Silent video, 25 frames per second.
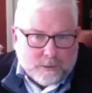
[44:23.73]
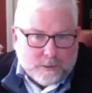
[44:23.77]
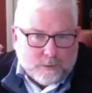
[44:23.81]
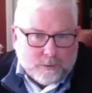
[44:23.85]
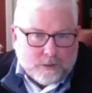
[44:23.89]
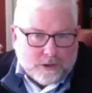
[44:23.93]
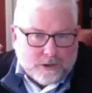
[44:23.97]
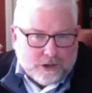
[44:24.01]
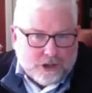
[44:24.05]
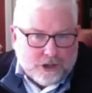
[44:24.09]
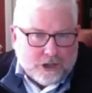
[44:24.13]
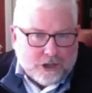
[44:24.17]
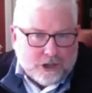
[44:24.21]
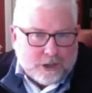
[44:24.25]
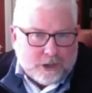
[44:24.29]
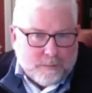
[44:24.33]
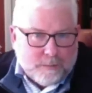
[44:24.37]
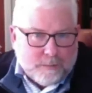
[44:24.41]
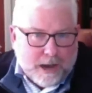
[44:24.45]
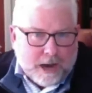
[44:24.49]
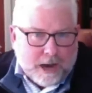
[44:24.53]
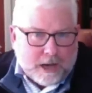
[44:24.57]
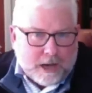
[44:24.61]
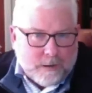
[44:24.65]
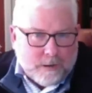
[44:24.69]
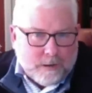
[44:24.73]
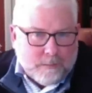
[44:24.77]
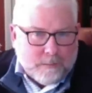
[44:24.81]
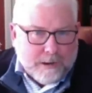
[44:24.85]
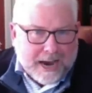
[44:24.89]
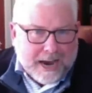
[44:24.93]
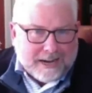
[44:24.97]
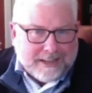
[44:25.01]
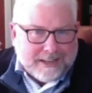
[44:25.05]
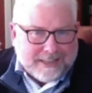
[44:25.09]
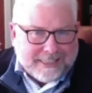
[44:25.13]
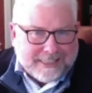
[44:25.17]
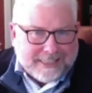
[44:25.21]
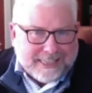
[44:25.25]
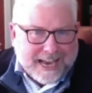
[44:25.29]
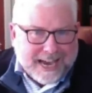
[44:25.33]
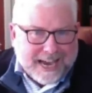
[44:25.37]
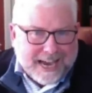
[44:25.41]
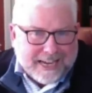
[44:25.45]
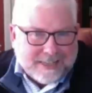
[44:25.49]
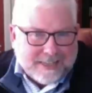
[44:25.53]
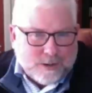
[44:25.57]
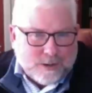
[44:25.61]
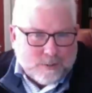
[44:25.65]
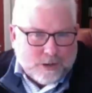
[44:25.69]
So it's just about going to be back to the
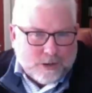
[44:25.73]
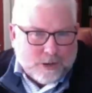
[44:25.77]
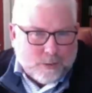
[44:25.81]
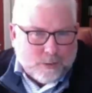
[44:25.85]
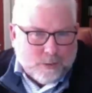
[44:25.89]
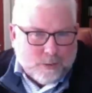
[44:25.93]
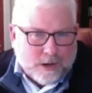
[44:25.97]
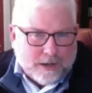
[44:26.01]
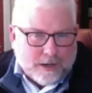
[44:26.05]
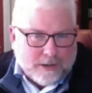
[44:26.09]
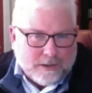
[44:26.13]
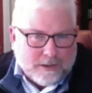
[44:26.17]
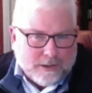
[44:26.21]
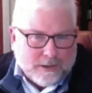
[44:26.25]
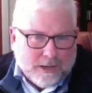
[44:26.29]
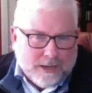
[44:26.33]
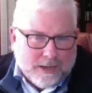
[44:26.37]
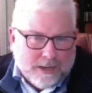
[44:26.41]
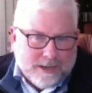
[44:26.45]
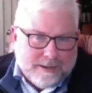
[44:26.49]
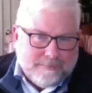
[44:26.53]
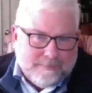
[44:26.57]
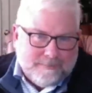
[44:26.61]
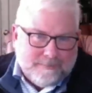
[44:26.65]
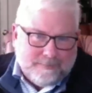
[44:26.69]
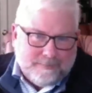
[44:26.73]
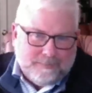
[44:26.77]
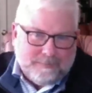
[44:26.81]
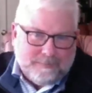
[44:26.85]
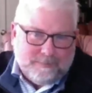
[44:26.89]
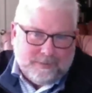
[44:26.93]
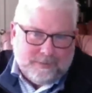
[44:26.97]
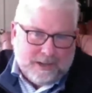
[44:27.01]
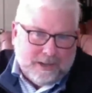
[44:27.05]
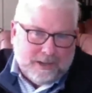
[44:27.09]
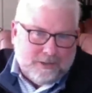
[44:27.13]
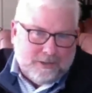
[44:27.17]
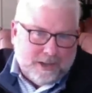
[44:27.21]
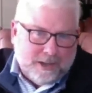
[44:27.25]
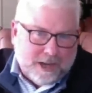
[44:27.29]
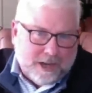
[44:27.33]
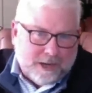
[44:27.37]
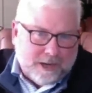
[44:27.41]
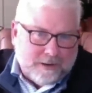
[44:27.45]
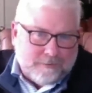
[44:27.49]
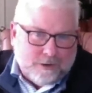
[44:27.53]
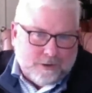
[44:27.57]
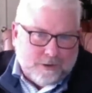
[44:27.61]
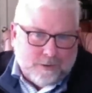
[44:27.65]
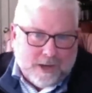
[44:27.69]
size at which it was at the end
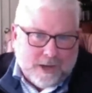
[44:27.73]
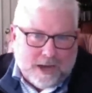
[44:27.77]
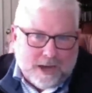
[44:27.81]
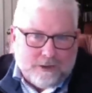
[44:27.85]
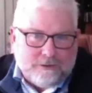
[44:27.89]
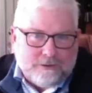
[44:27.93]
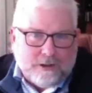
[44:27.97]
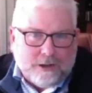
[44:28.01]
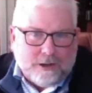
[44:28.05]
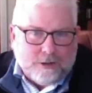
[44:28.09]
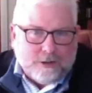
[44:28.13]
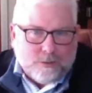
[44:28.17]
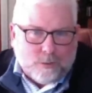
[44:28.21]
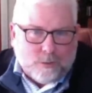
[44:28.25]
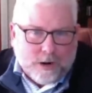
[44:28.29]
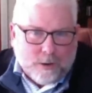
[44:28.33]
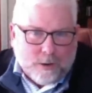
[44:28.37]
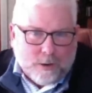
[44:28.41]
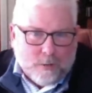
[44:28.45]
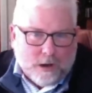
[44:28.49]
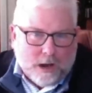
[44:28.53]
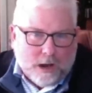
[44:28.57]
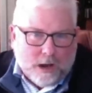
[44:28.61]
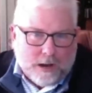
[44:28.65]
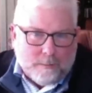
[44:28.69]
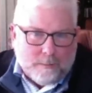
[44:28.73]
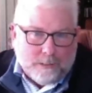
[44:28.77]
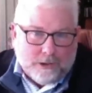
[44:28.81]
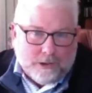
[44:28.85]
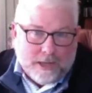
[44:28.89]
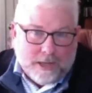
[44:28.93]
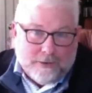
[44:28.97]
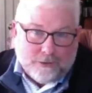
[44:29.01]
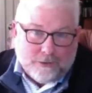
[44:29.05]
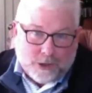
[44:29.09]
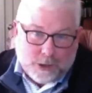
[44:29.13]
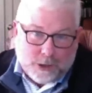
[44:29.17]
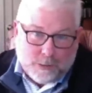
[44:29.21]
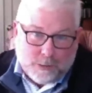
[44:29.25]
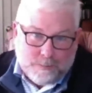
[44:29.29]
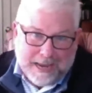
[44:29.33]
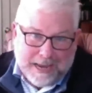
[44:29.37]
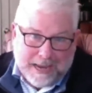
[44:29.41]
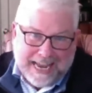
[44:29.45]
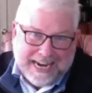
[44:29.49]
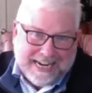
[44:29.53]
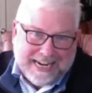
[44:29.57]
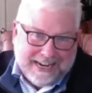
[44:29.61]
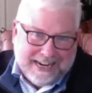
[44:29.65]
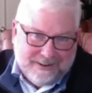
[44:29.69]
of 2021, but they've
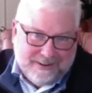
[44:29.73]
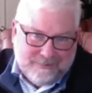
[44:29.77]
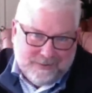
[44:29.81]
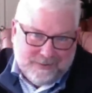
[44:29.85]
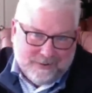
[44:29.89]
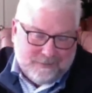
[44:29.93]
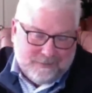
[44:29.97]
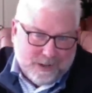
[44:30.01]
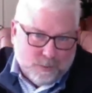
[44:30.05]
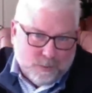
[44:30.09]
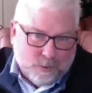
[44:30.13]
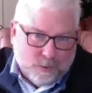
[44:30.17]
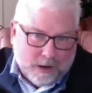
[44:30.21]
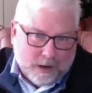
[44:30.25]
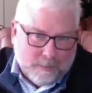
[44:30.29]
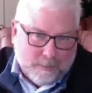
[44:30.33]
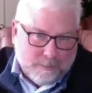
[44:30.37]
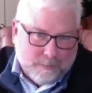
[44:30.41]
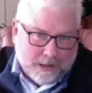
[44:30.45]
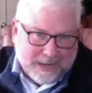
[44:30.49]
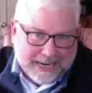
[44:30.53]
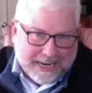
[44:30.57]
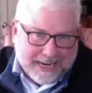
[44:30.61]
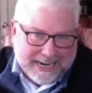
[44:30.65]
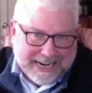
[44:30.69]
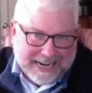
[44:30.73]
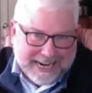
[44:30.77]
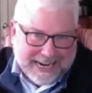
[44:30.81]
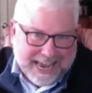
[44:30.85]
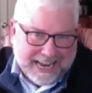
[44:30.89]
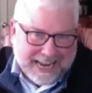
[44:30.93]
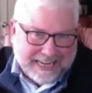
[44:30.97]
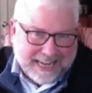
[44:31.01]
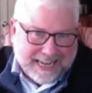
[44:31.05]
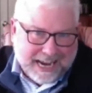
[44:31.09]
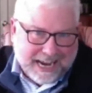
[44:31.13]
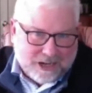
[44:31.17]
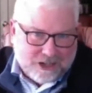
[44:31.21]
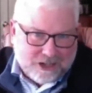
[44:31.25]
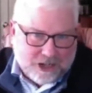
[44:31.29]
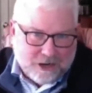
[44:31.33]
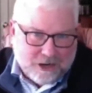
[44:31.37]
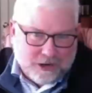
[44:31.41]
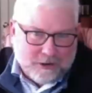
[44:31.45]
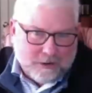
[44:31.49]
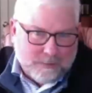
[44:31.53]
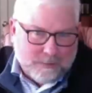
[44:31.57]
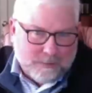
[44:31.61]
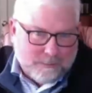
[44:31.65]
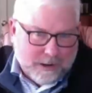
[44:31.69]
spent $51 billion net last
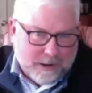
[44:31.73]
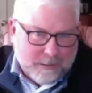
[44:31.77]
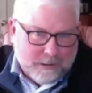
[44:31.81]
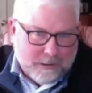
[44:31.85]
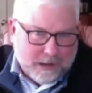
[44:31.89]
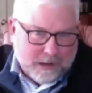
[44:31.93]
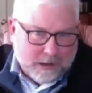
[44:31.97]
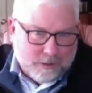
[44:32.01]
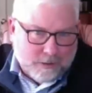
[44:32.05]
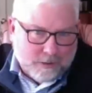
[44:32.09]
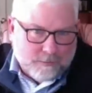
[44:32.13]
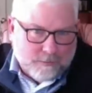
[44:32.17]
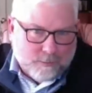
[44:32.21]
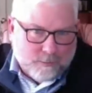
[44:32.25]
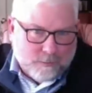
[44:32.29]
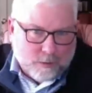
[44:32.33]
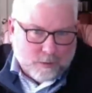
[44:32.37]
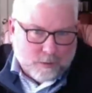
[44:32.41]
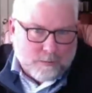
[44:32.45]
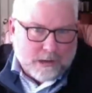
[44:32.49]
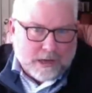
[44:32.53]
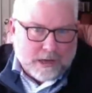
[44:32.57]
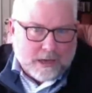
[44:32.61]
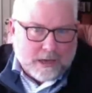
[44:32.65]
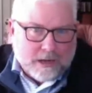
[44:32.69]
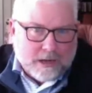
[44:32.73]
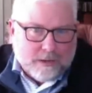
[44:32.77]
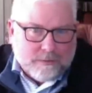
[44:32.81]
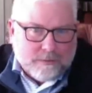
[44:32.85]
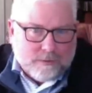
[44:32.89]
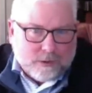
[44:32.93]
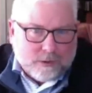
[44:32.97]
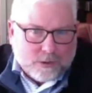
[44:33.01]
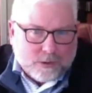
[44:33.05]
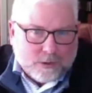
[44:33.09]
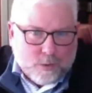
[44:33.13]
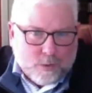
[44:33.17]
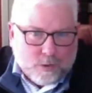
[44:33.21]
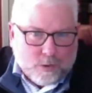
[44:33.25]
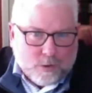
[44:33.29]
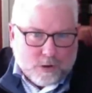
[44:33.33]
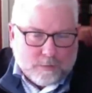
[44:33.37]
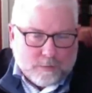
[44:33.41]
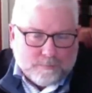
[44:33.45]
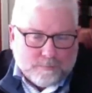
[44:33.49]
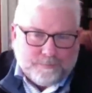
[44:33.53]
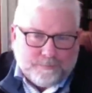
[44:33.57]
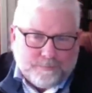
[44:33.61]
year and maybe another $4 billion in the first quarter.